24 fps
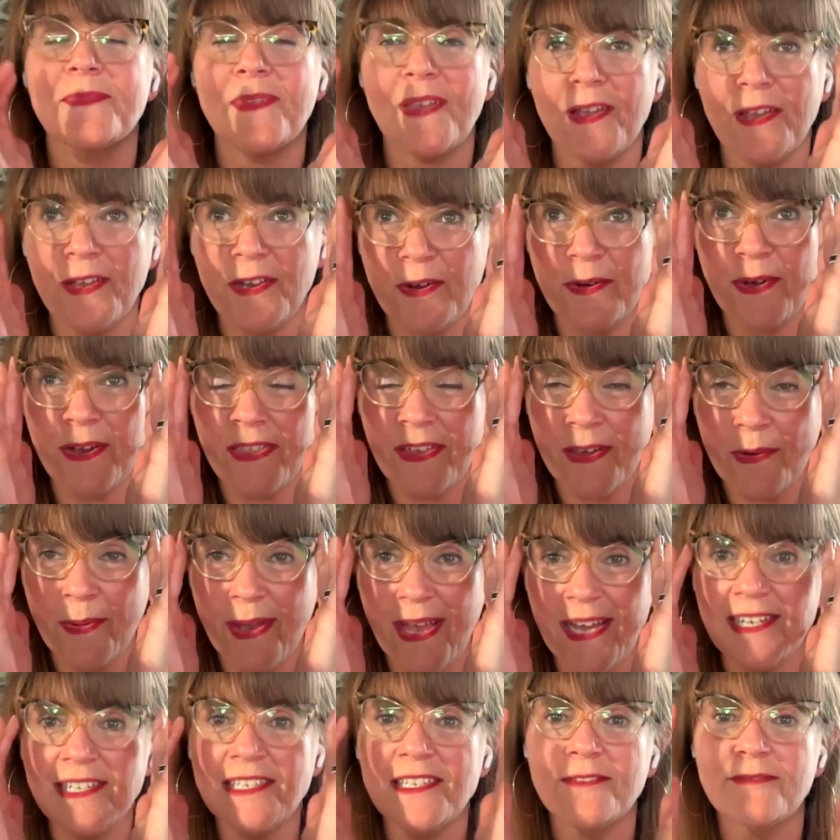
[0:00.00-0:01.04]
you know, I think
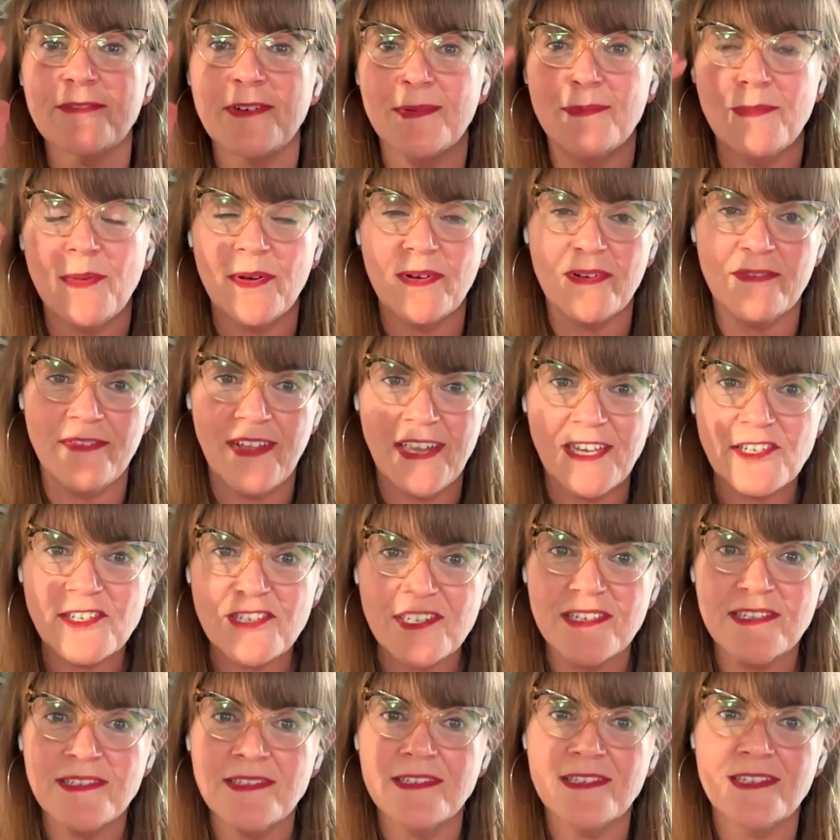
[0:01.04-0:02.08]
we had different
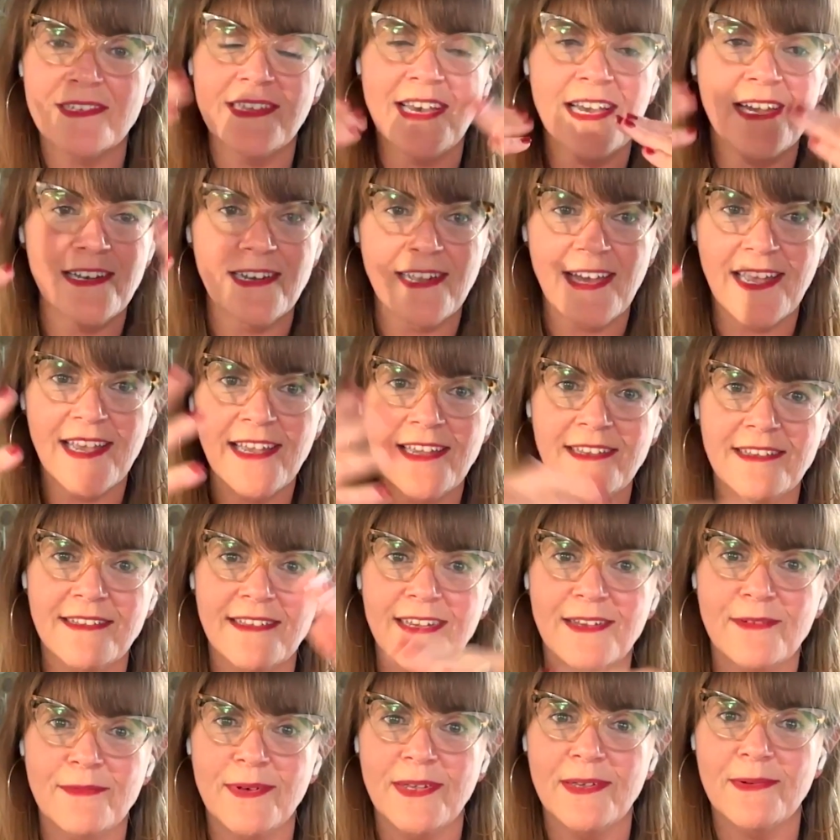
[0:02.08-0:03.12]
motivations that night.
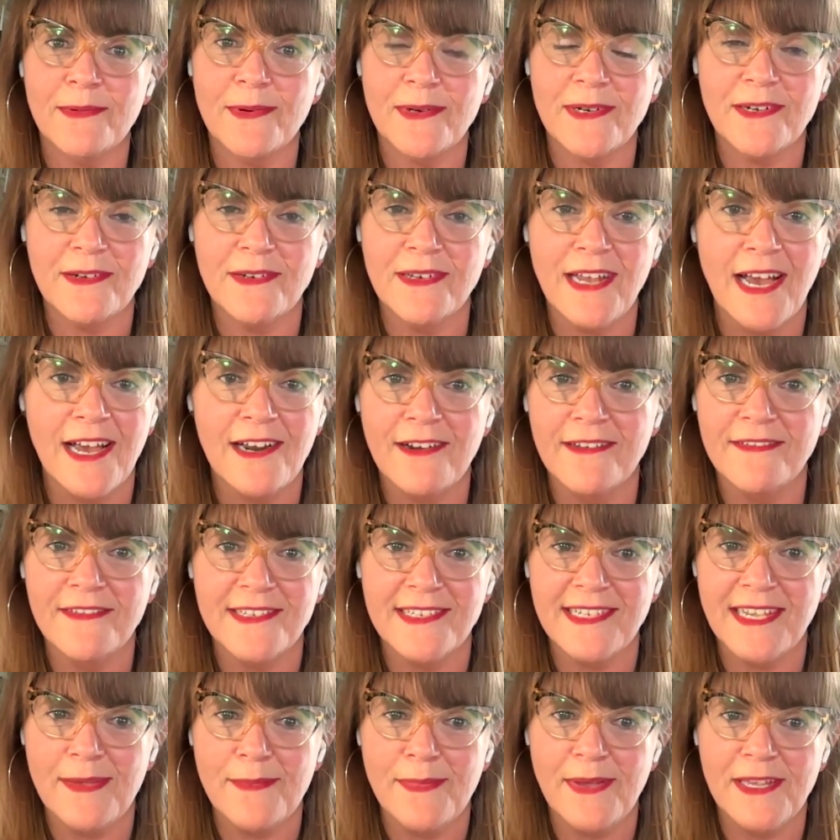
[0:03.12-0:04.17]
Like, we were not on the
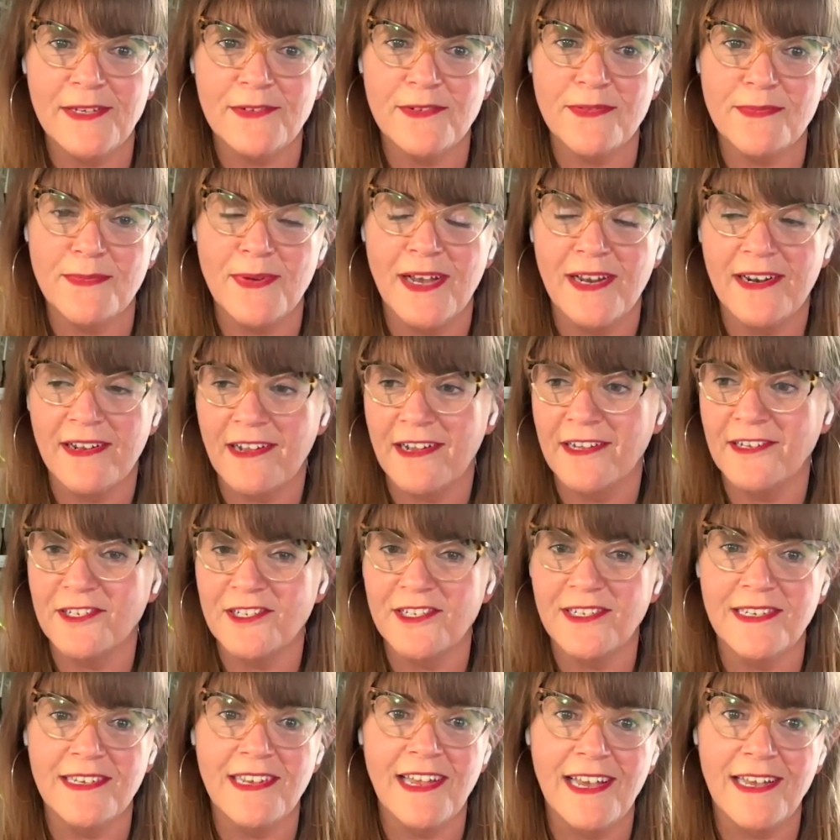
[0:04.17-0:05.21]
same page with Monica, and
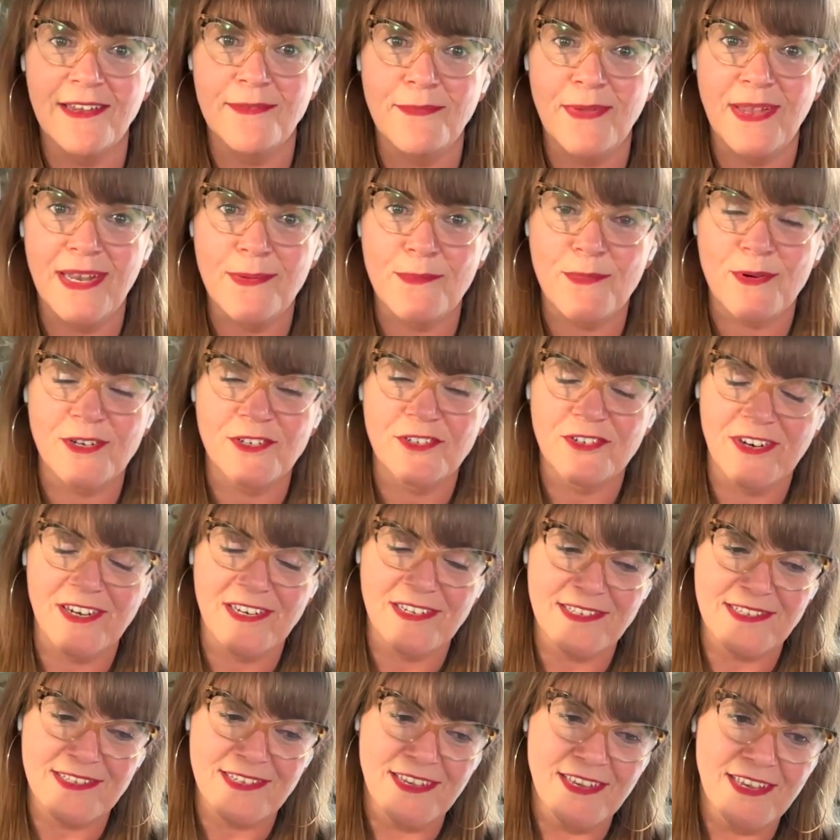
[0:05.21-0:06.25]
she had many more
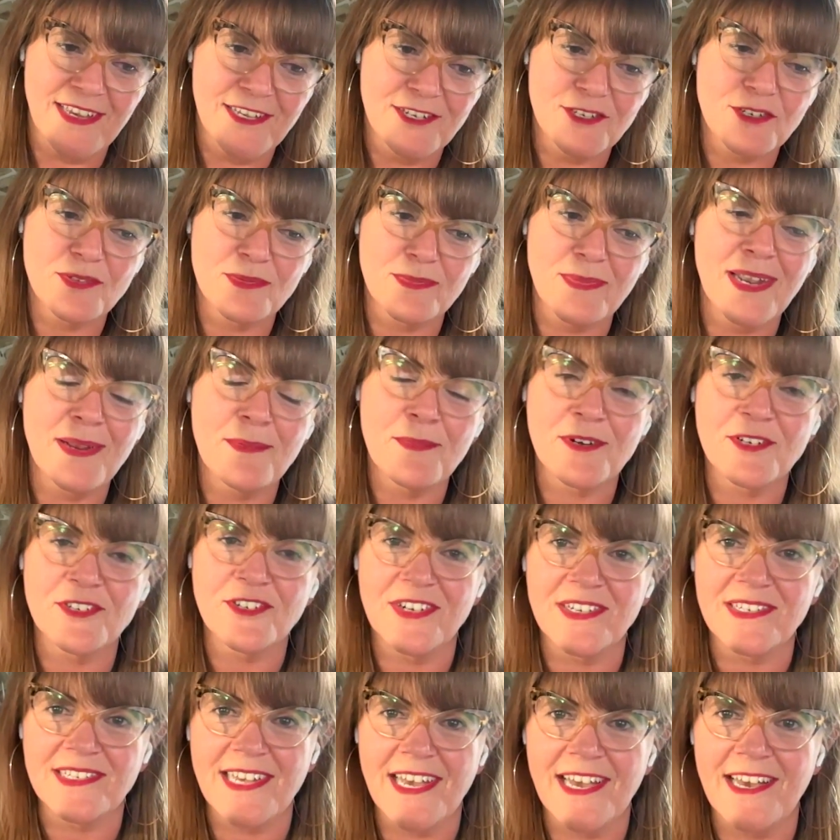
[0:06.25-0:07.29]
drinks. She was many more
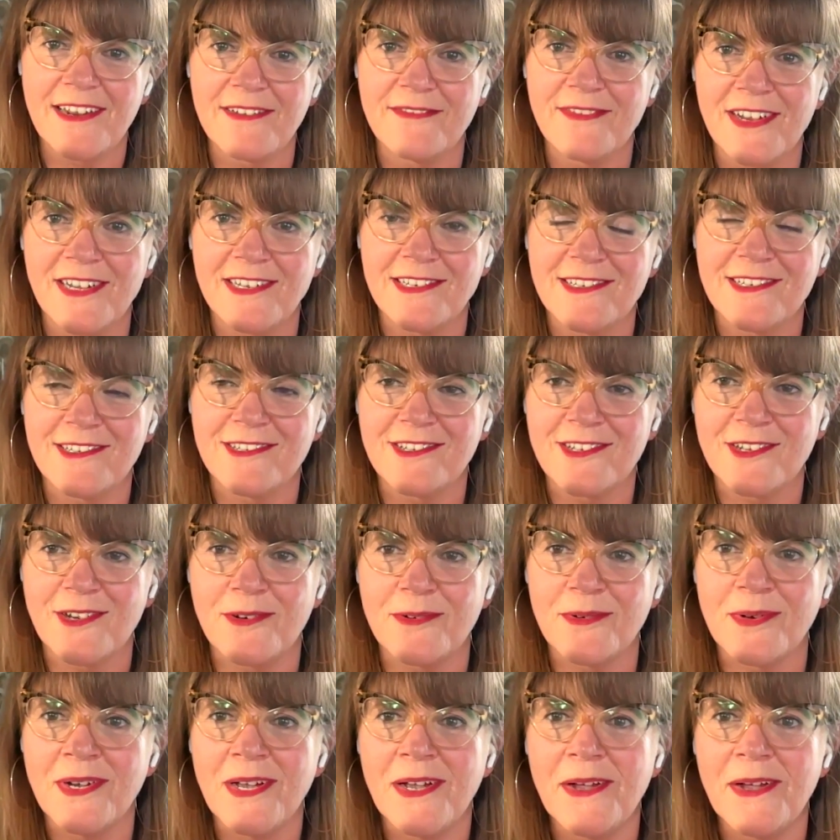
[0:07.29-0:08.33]
drinks ahead of us. And so